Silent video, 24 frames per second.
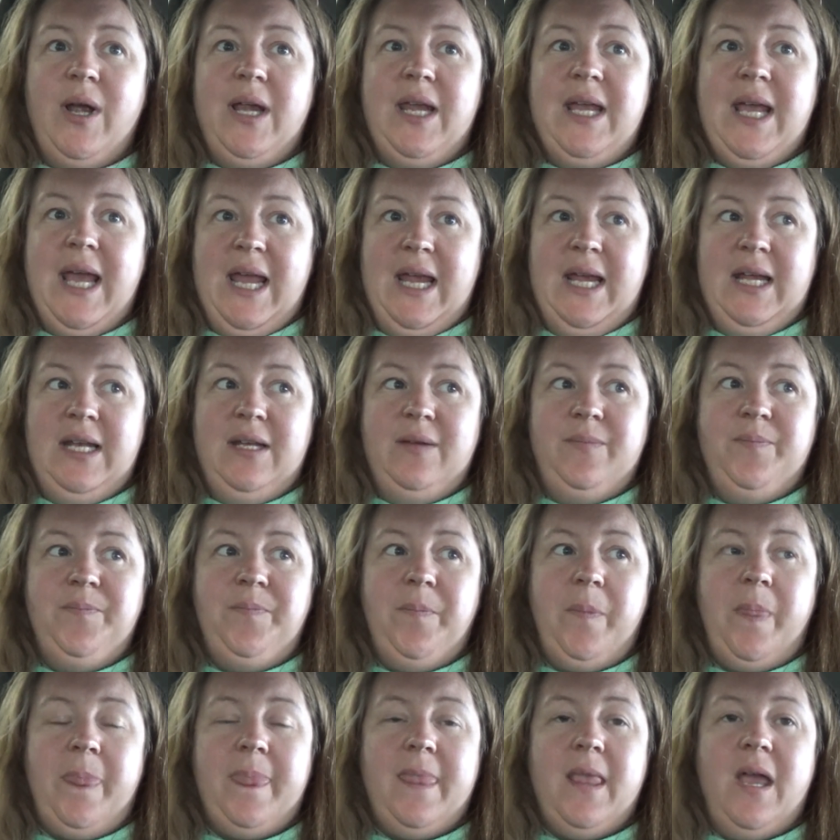again,
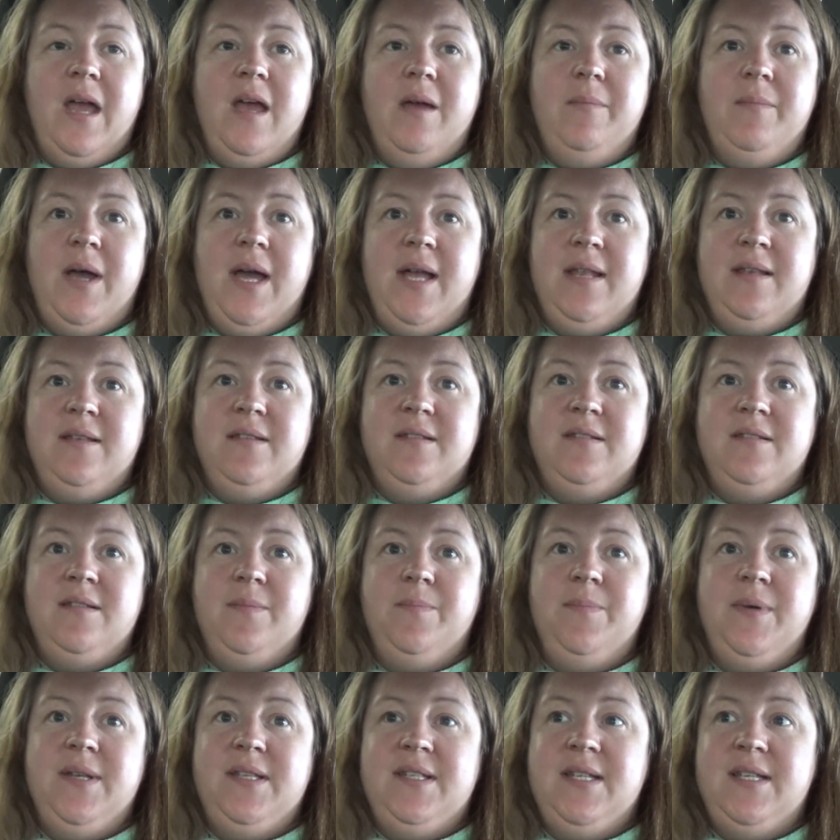and
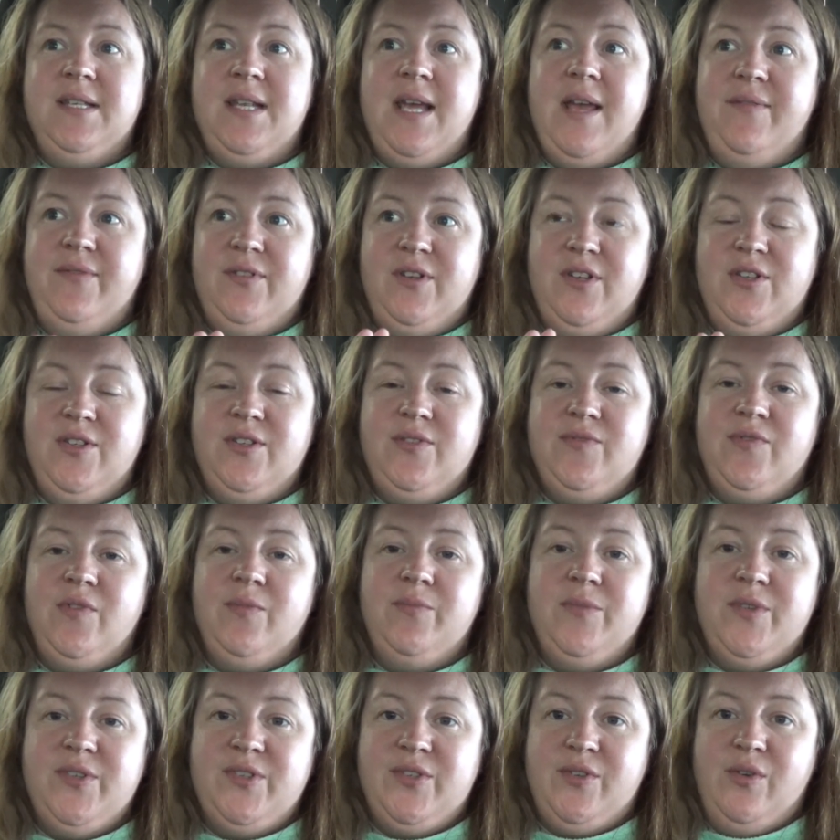submitted evidence
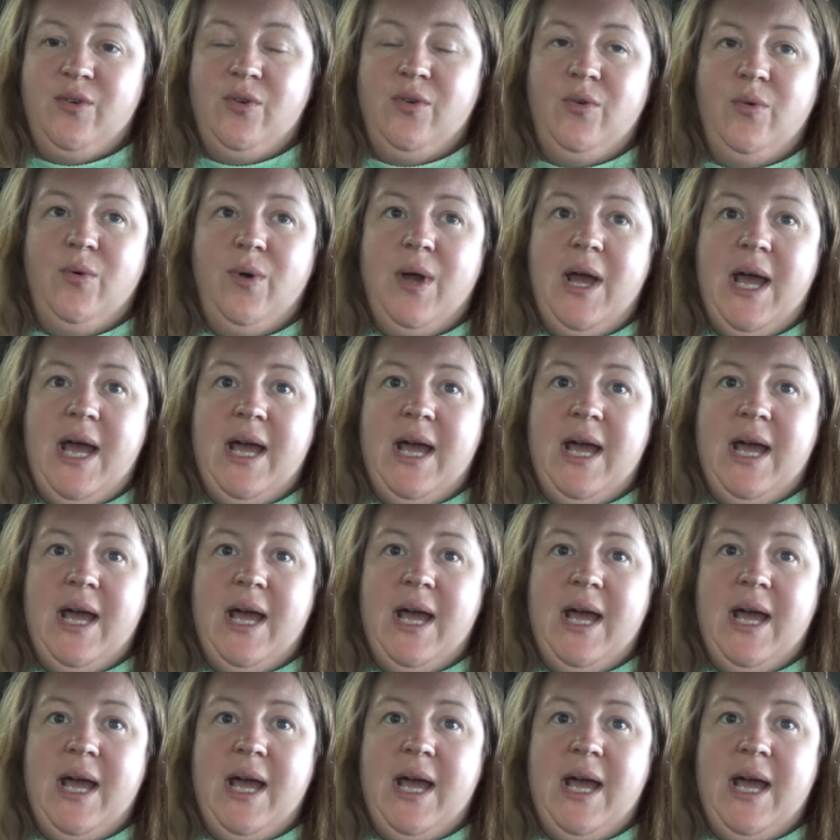from the school,